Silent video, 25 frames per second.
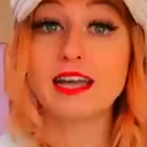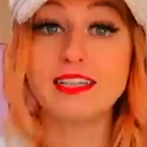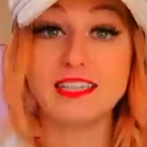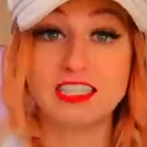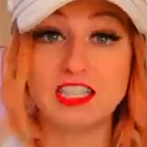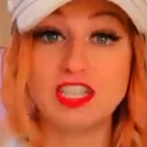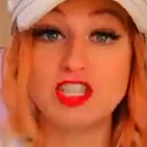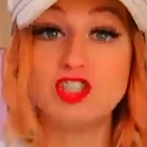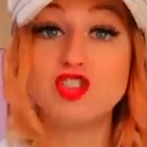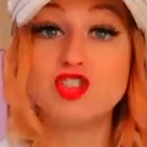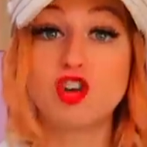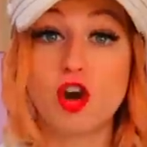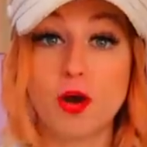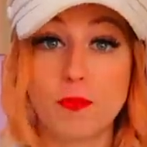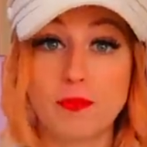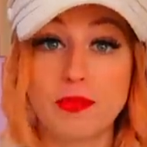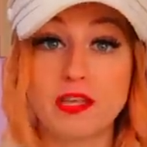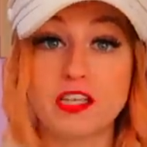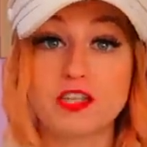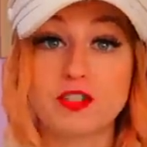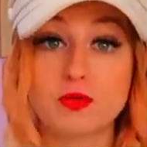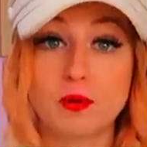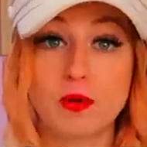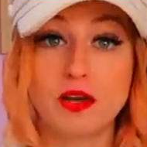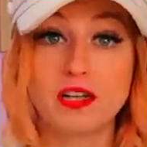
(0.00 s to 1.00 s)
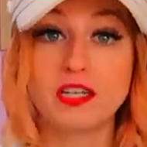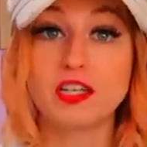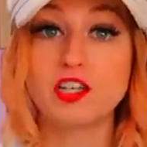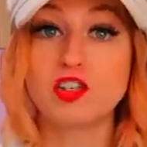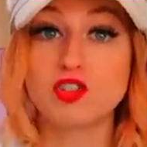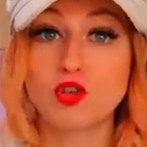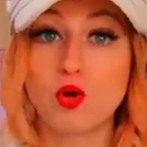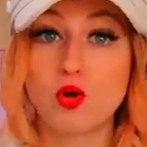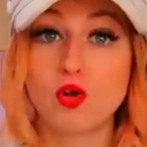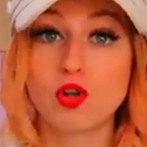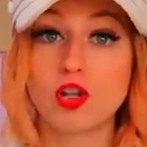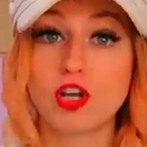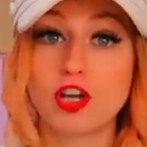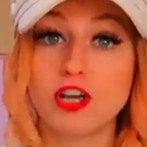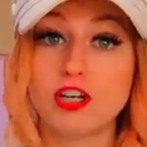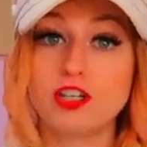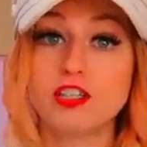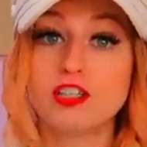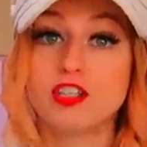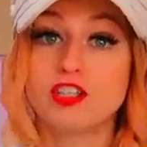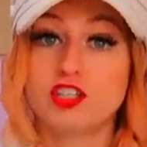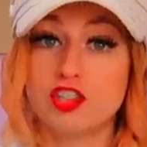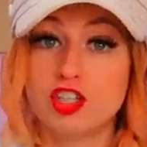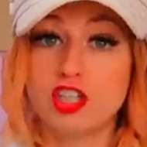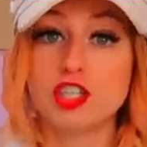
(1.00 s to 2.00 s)
I didn't drop this one, it's all
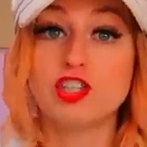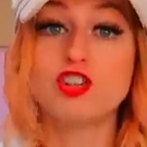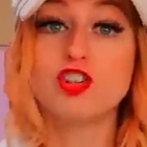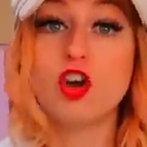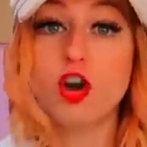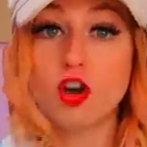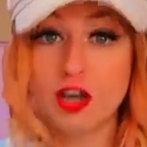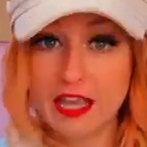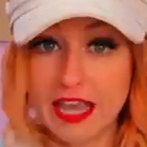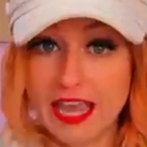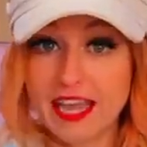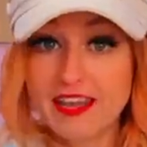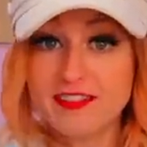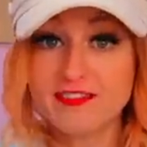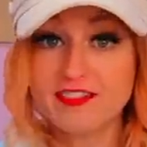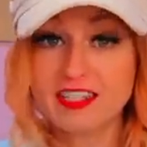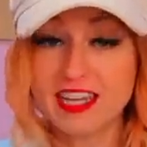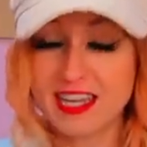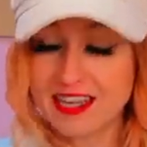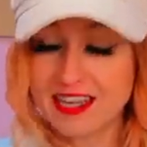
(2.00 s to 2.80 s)
good. She's not caved